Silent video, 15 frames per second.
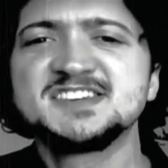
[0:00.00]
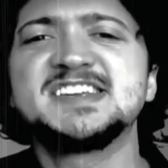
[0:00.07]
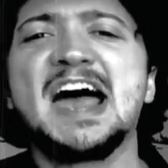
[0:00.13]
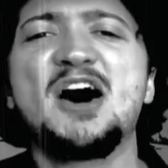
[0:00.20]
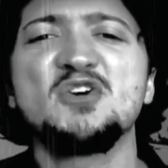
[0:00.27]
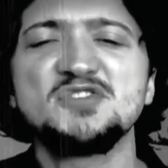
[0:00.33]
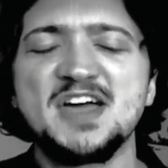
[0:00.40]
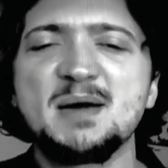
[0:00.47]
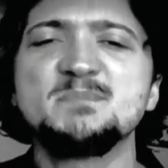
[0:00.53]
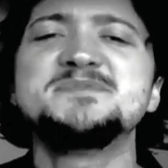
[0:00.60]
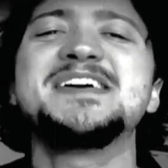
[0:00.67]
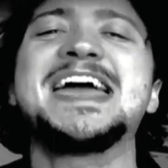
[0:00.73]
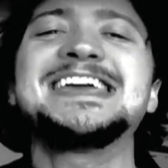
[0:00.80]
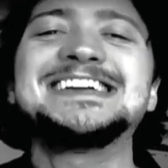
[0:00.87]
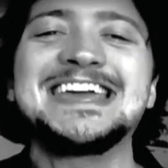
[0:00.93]
tell them
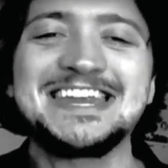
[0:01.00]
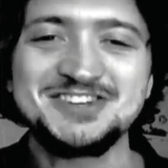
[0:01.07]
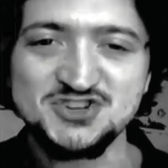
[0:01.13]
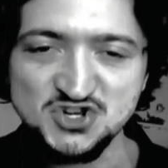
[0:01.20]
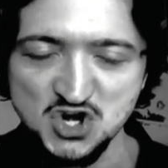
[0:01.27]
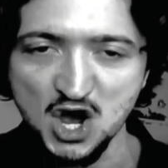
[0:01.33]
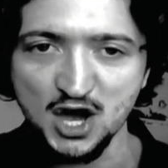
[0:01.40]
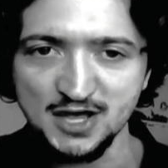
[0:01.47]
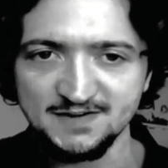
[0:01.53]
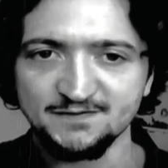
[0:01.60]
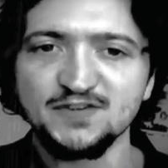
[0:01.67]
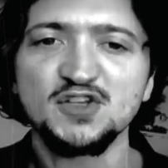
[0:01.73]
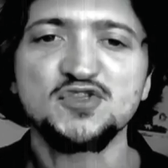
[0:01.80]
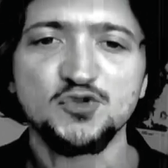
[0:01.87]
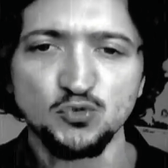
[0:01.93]
they get none
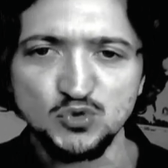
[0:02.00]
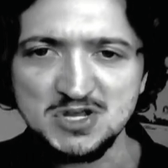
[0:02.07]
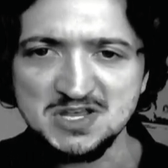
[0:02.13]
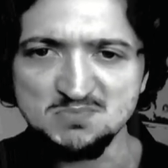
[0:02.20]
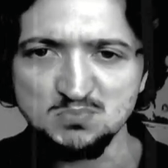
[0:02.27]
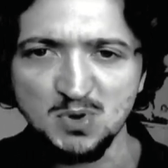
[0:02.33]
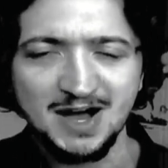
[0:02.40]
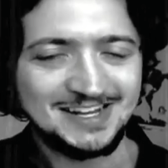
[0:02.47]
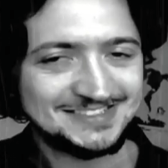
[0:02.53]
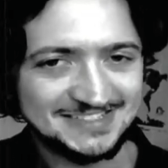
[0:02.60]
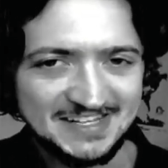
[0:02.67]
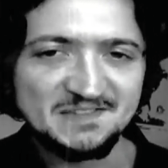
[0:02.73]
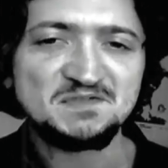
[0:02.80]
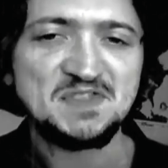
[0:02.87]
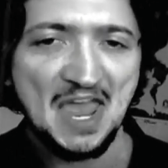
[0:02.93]
for 3 months
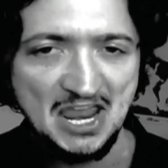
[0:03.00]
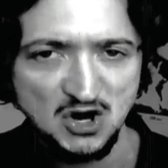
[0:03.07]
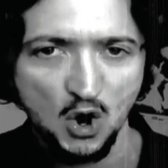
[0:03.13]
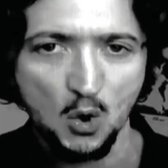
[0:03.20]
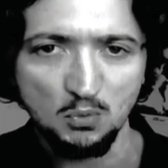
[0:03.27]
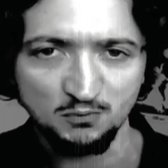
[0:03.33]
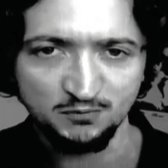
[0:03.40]
if they don't